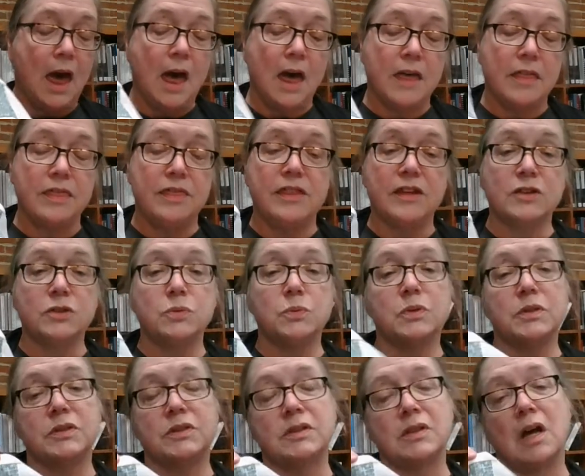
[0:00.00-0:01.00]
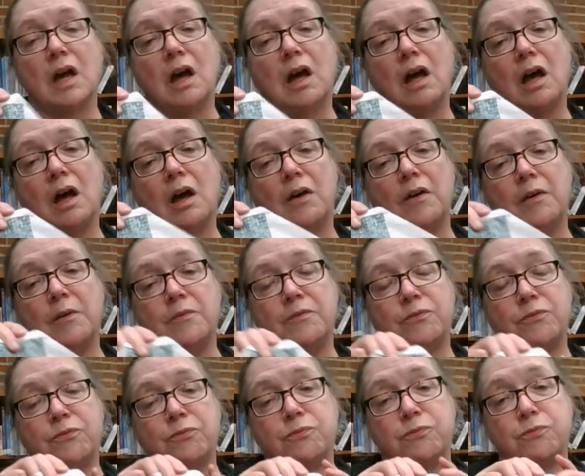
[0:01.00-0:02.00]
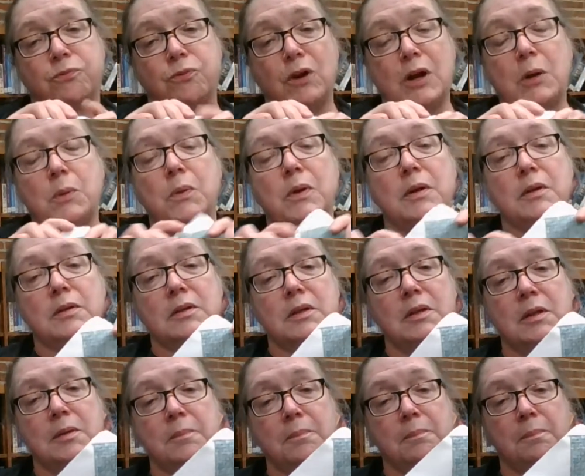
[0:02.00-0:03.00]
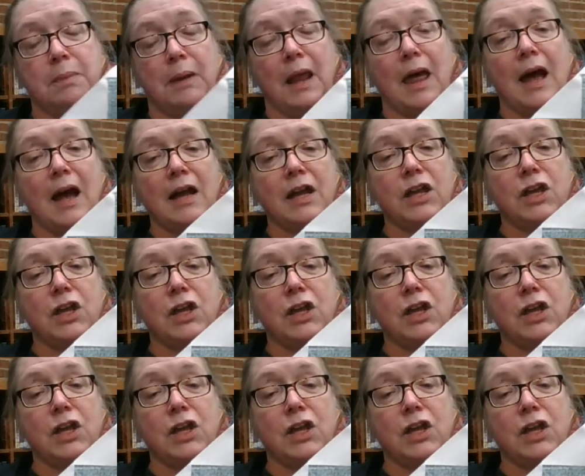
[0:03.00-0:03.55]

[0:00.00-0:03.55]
This was a frequent block